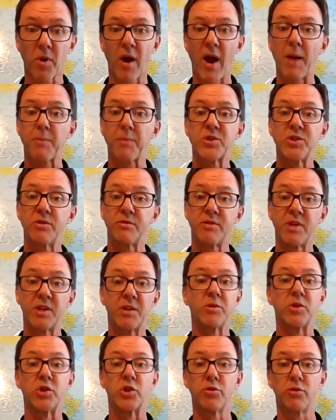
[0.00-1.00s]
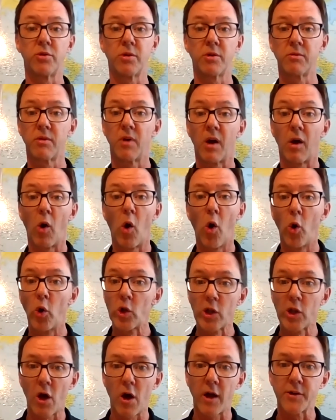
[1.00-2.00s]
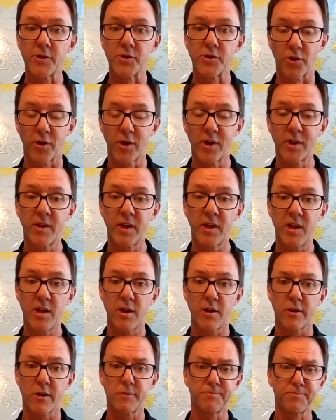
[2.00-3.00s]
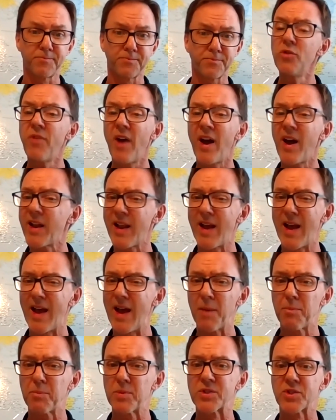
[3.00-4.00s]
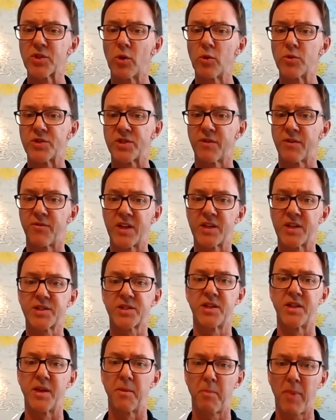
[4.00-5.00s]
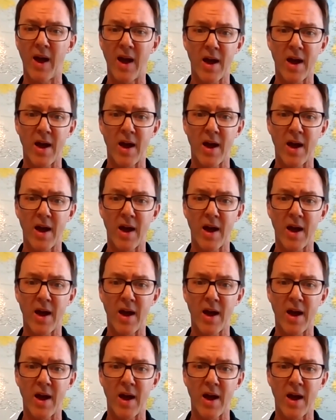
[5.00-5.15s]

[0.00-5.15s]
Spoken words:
Perhaps you didn't do a whole lot during the year, and you've had episodes of this in the